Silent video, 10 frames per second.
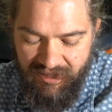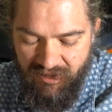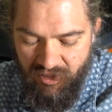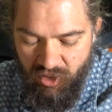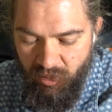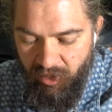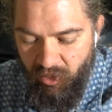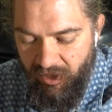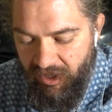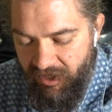That's super
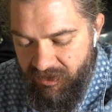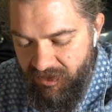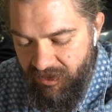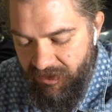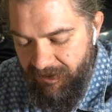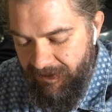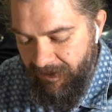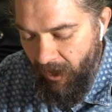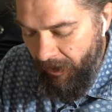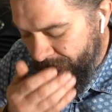quick, guys.
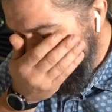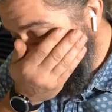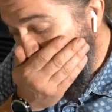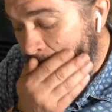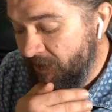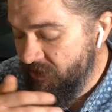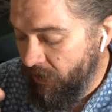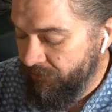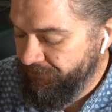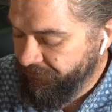All right,
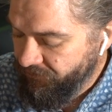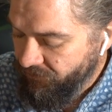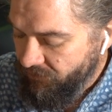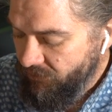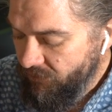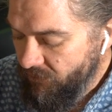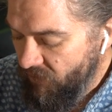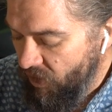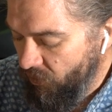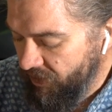so
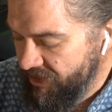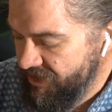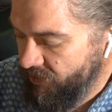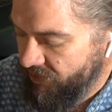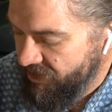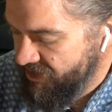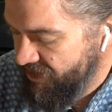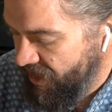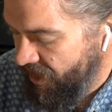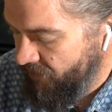we're going to stick with the
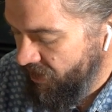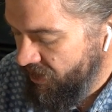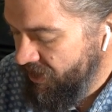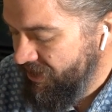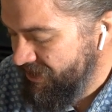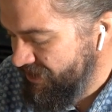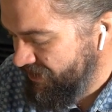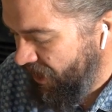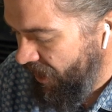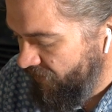same
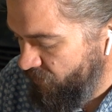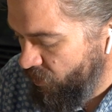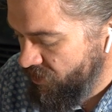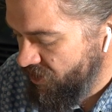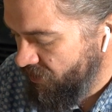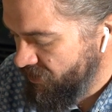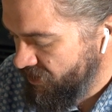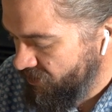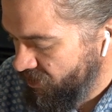style of portrait here. We're just going to